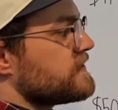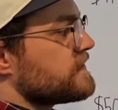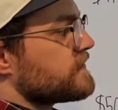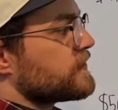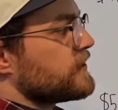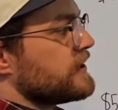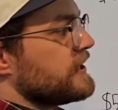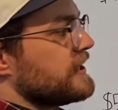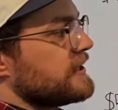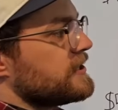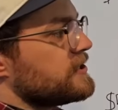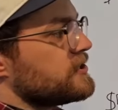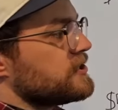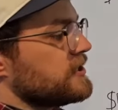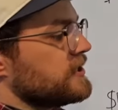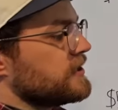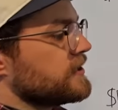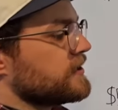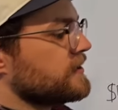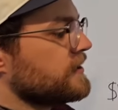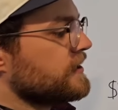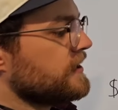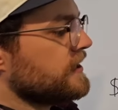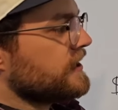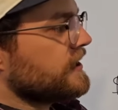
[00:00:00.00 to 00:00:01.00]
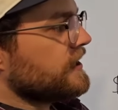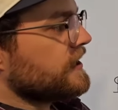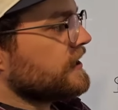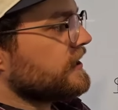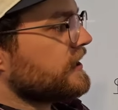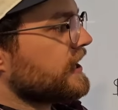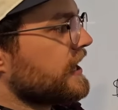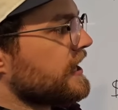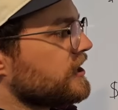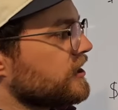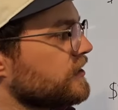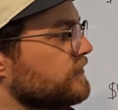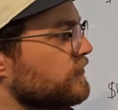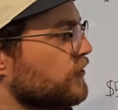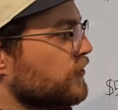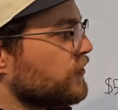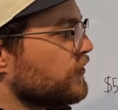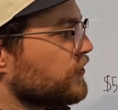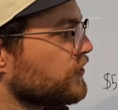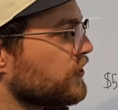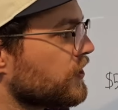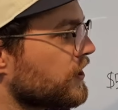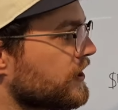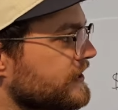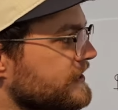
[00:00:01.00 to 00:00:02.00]
for each year. Caleb,
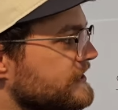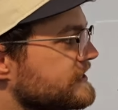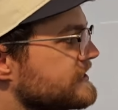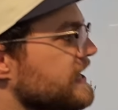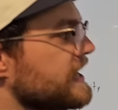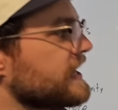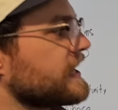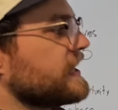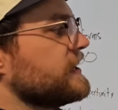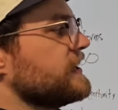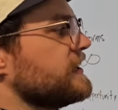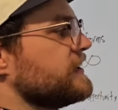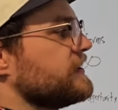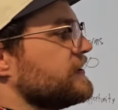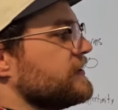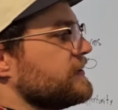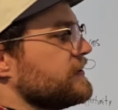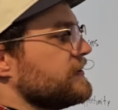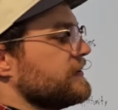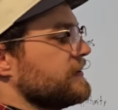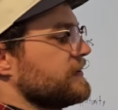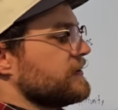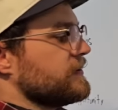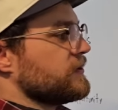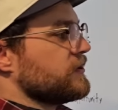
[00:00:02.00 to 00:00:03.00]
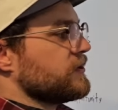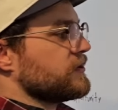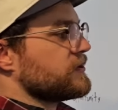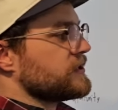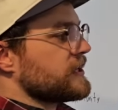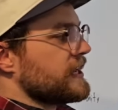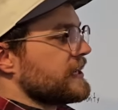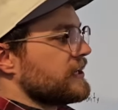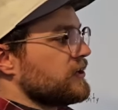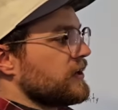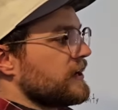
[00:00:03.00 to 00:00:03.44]
hold on a second. Looks like you